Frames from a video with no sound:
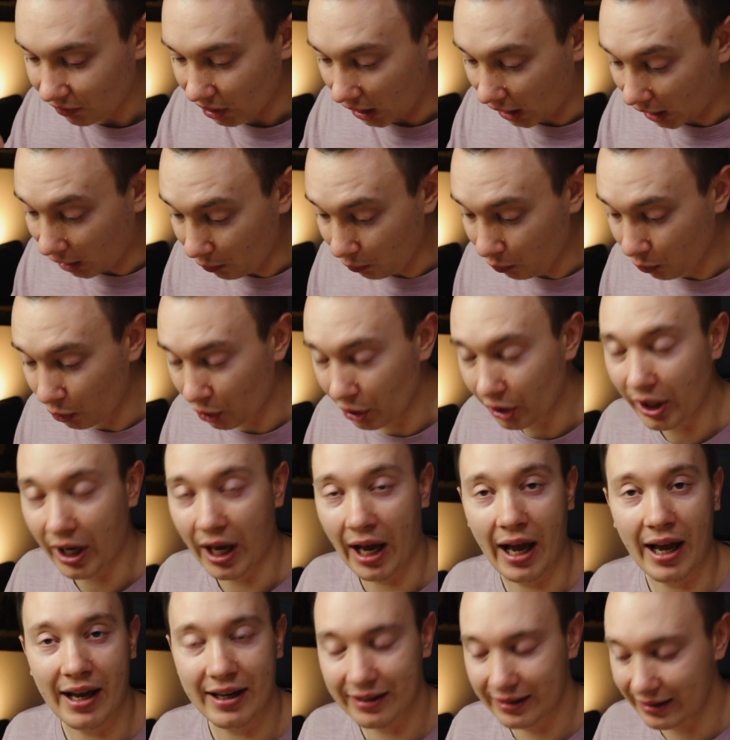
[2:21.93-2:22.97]
Upwork
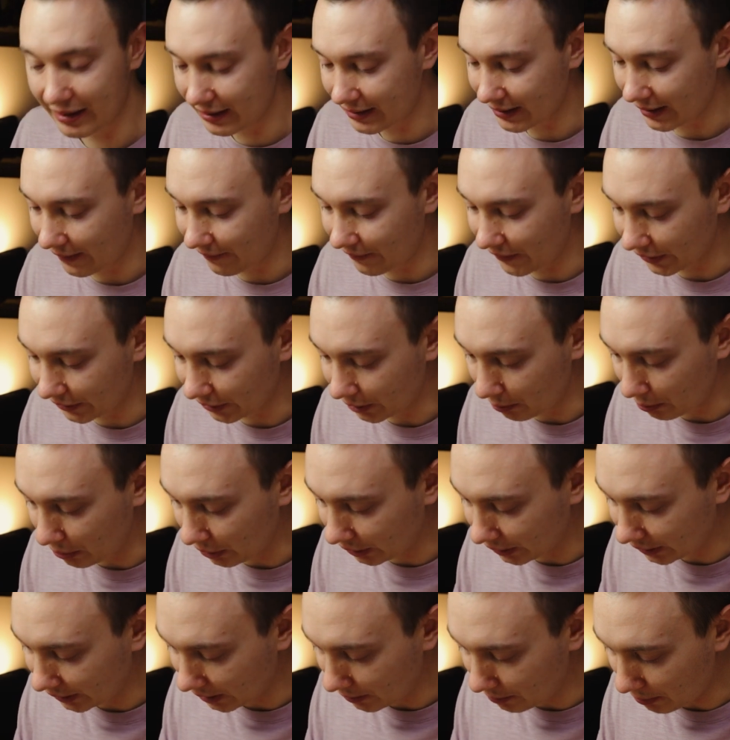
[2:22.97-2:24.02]
has this
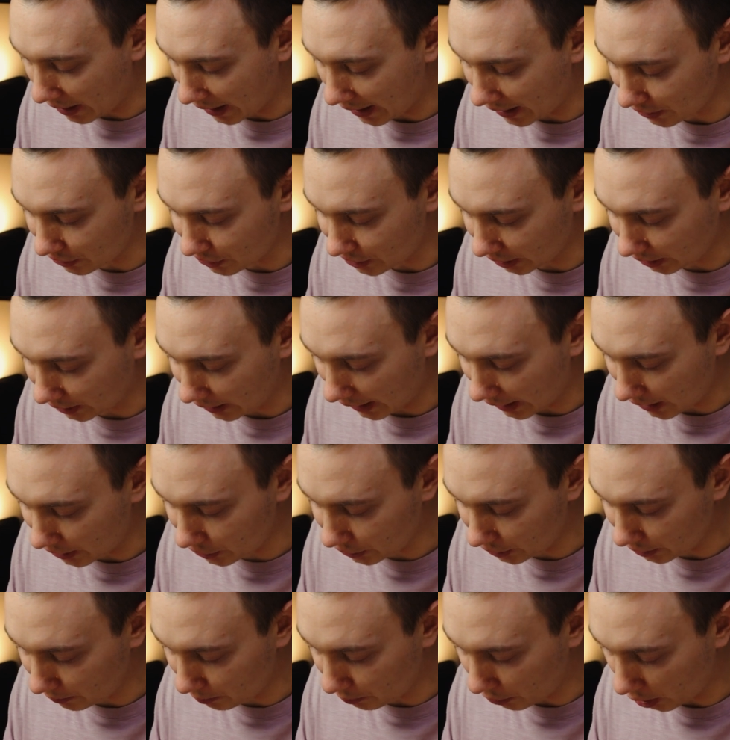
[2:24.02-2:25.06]
availability badge that
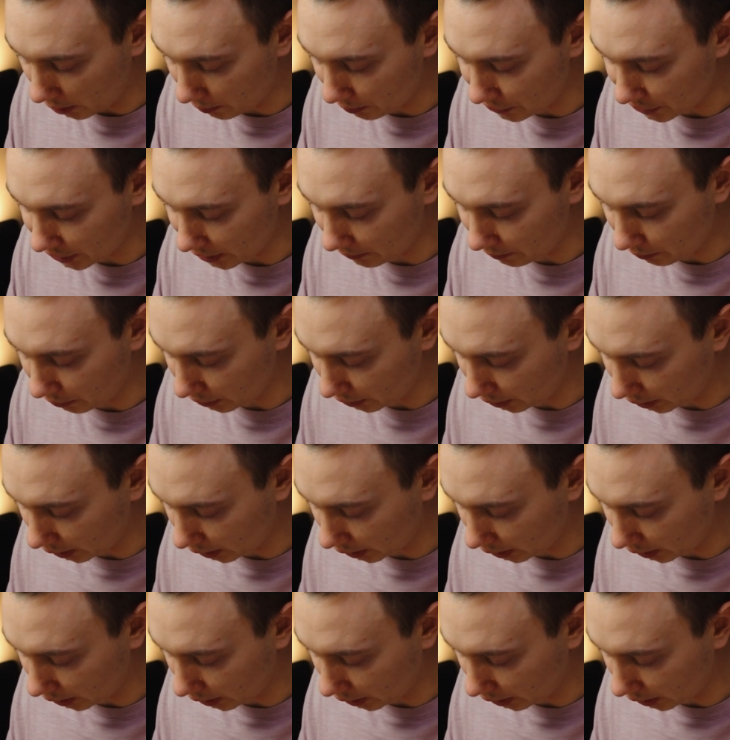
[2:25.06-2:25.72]
actually pops up